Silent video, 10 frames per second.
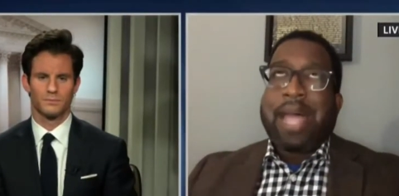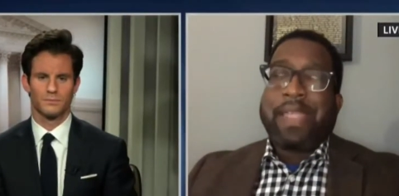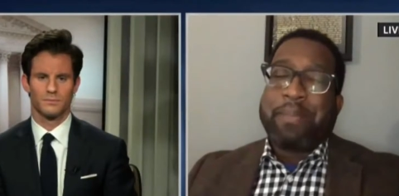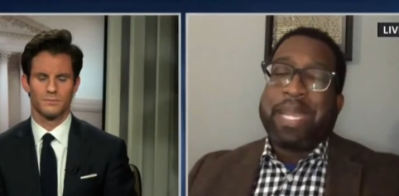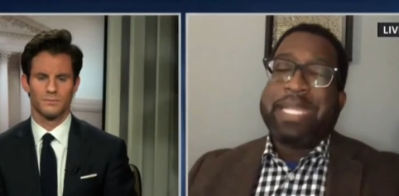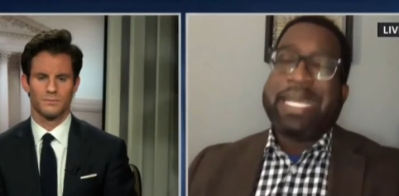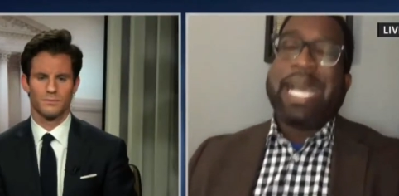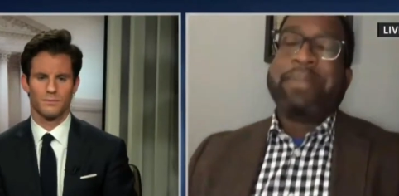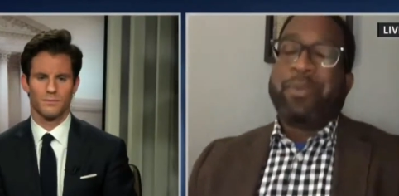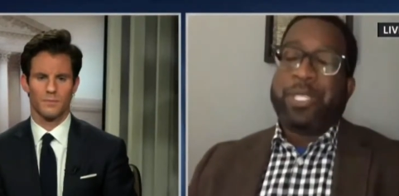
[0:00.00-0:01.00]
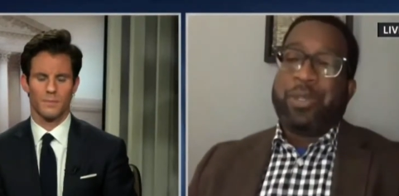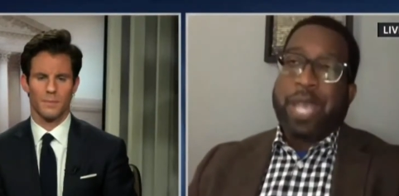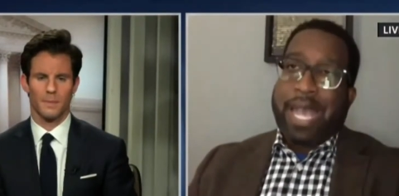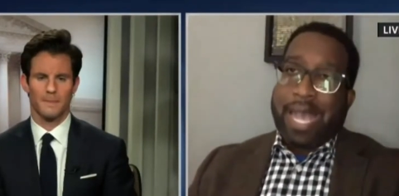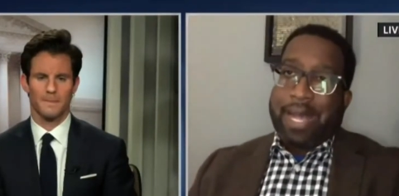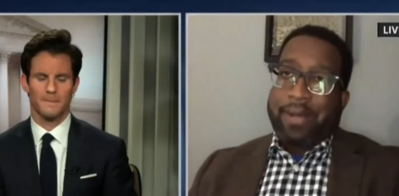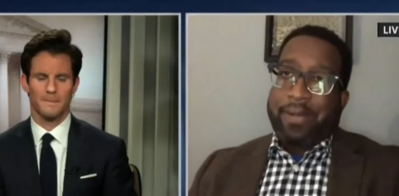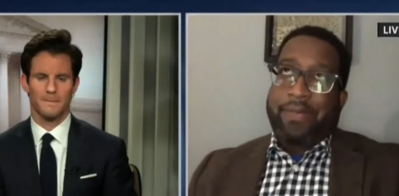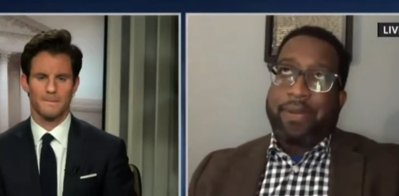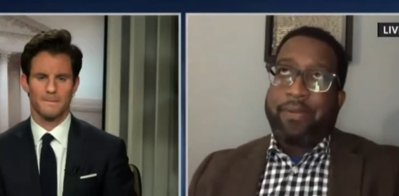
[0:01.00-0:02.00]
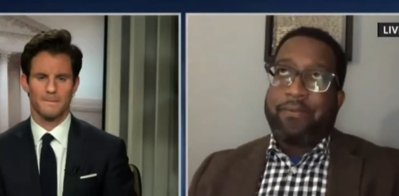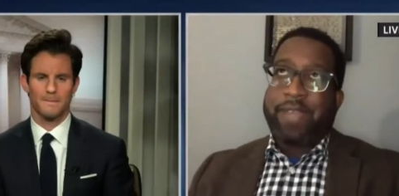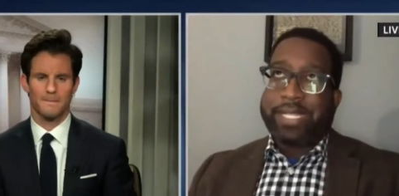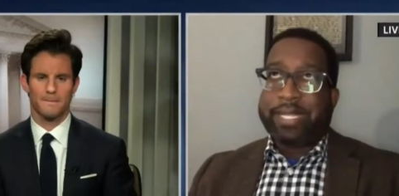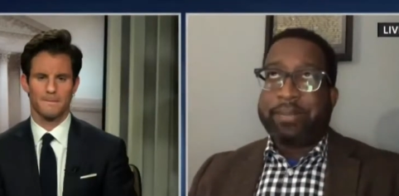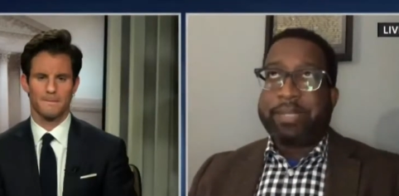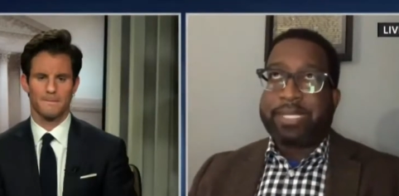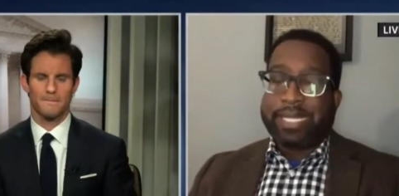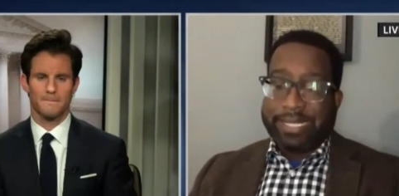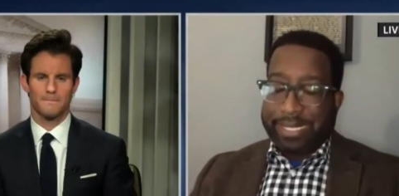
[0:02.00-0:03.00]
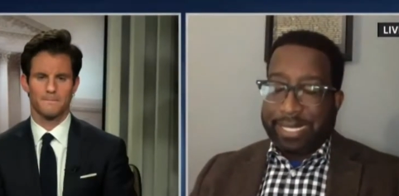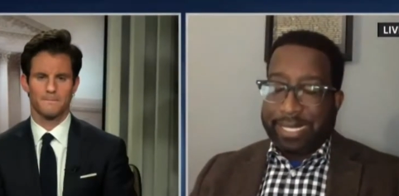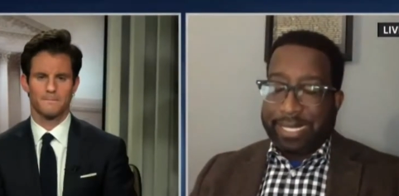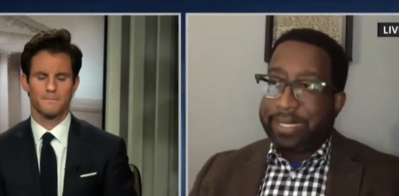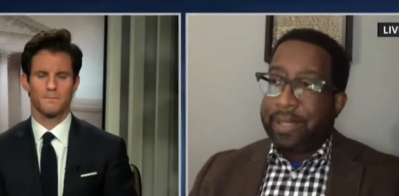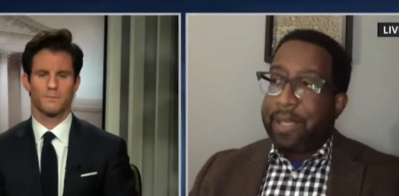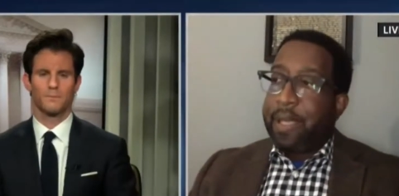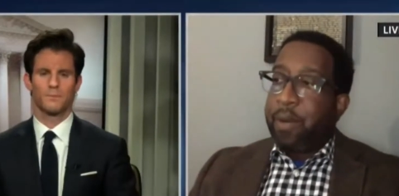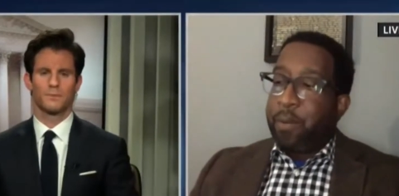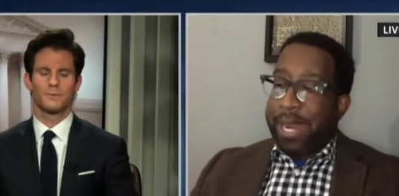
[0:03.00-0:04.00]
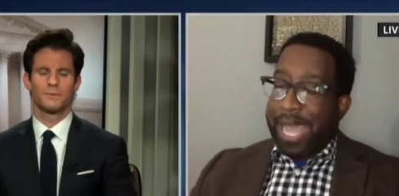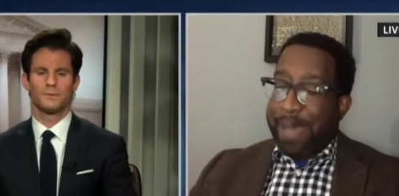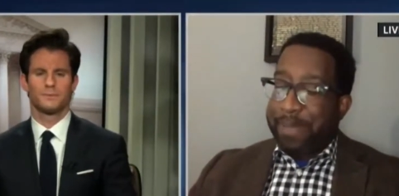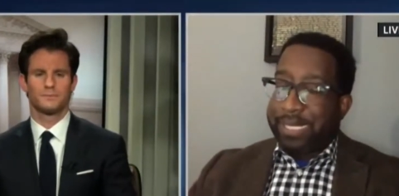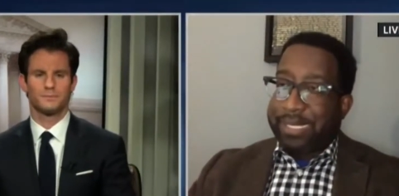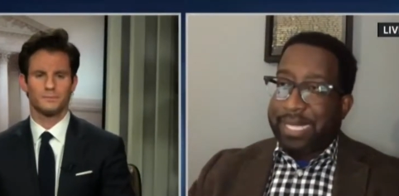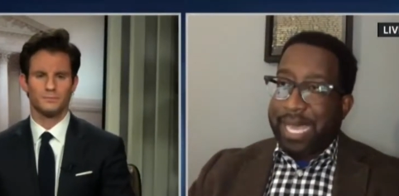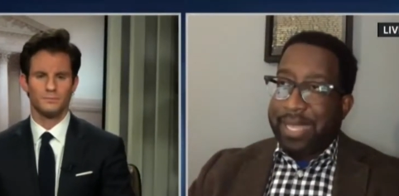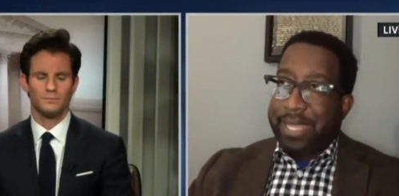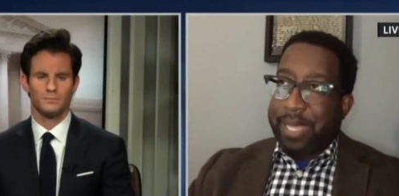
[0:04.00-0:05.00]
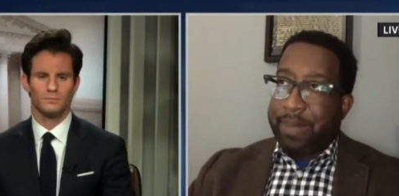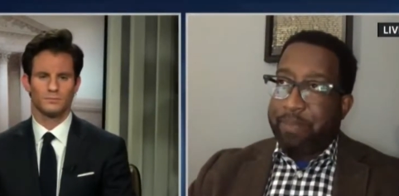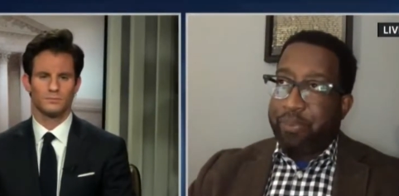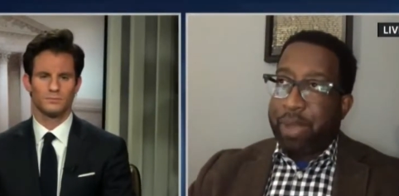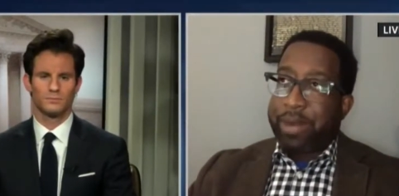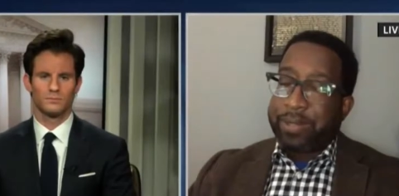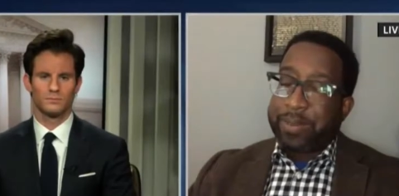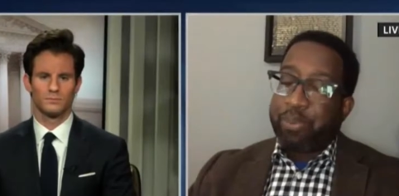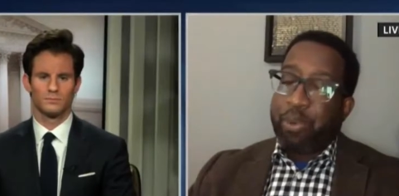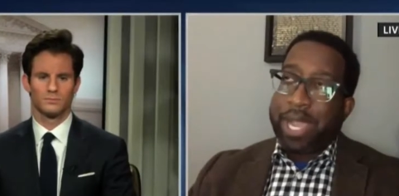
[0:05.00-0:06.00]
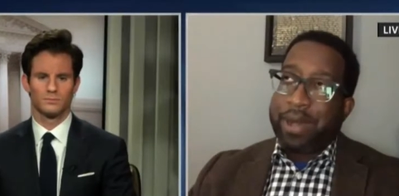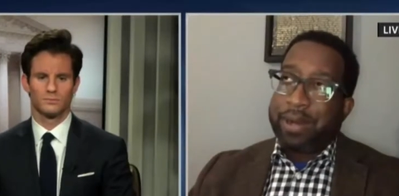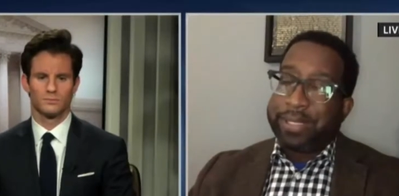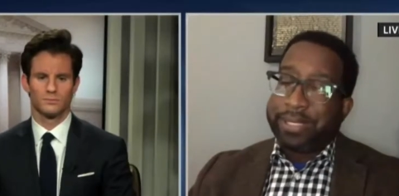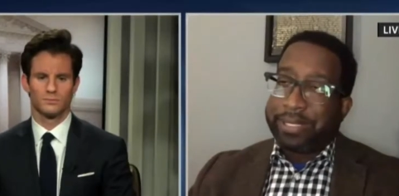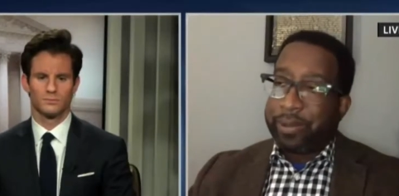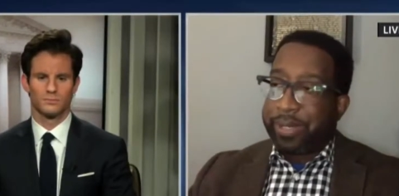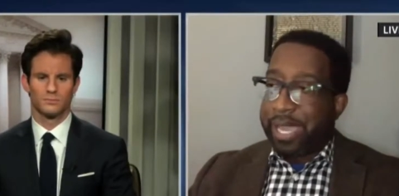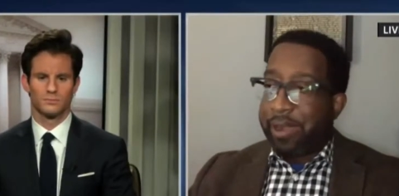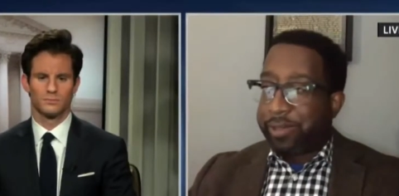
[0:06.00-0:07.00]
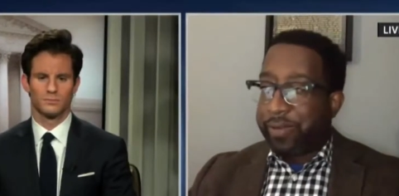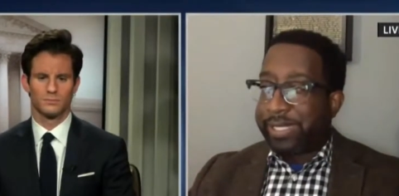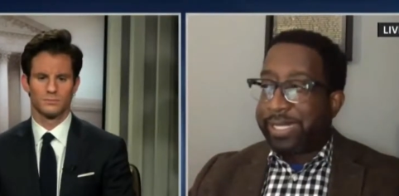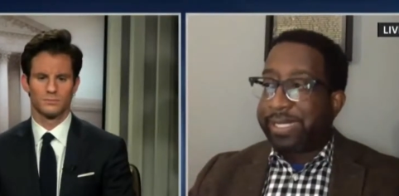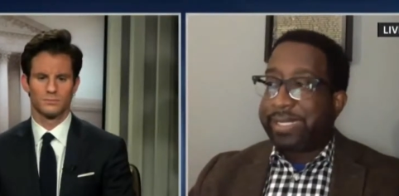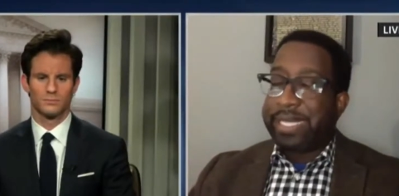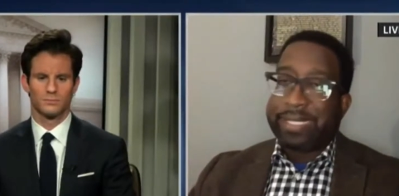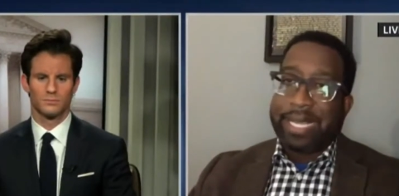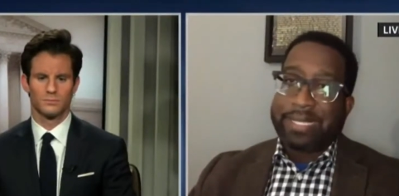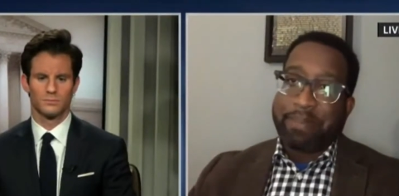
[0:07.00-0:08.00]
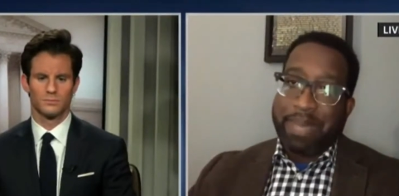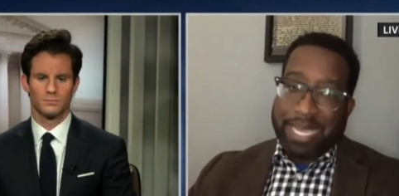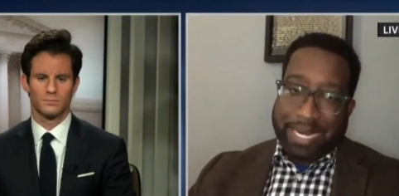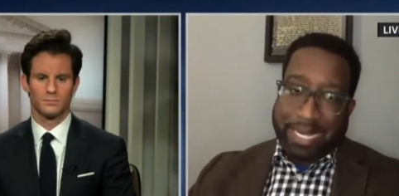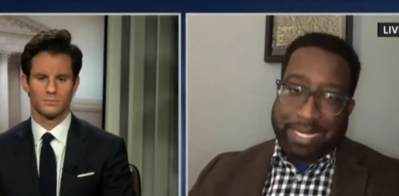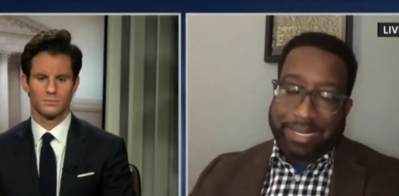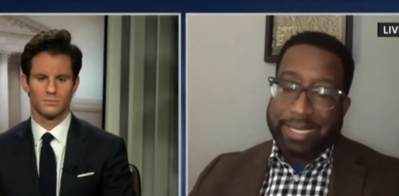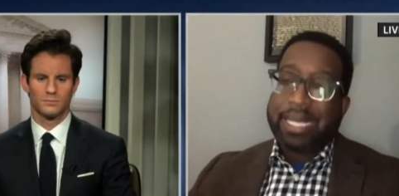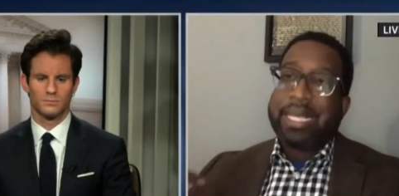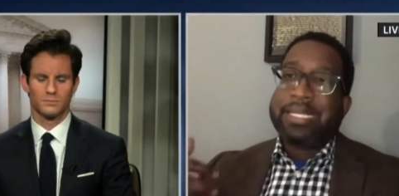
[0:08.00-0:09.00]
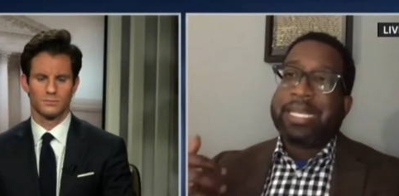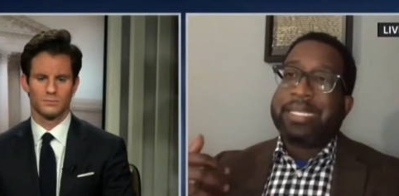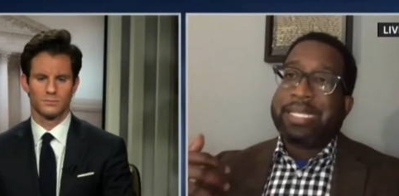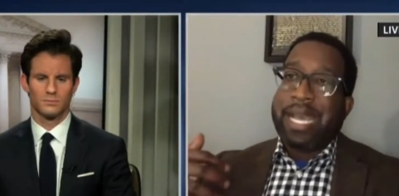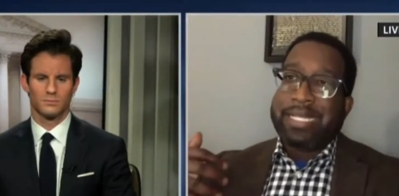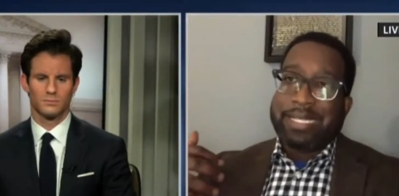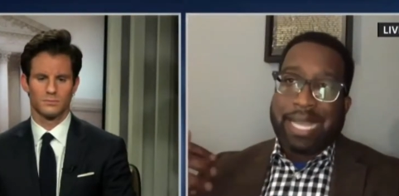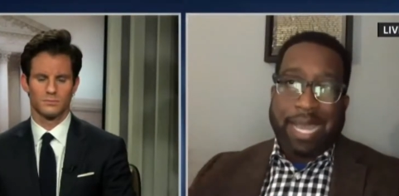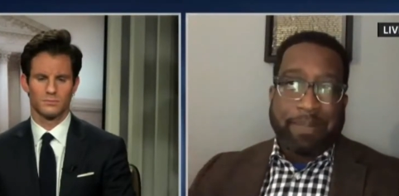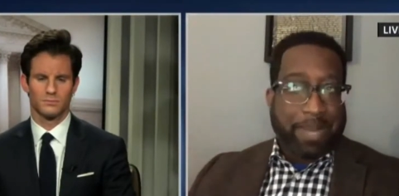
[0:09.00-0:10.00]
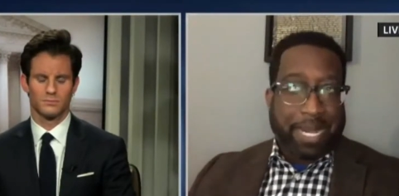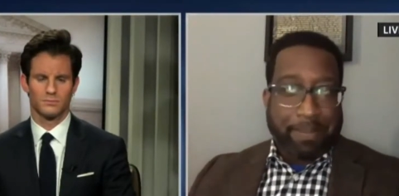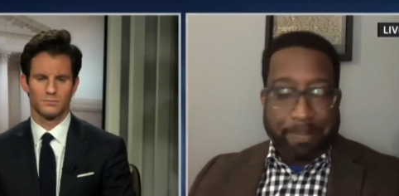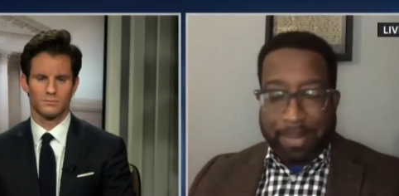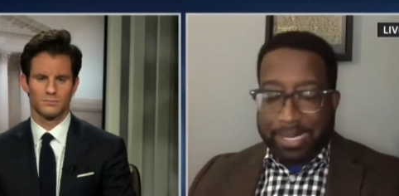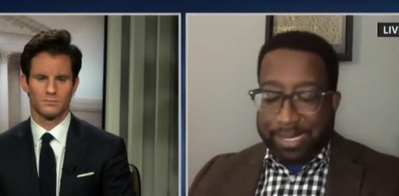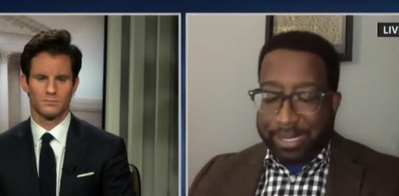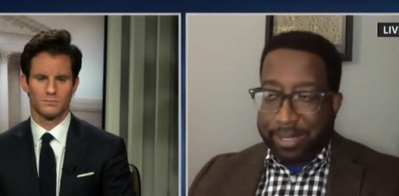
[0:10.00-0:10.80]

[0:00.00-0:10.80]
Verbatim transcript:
Speaker 1: I think many times when you have victims such as this, what happens is that the predators prey on certain characteristics such as meekness, such as not really much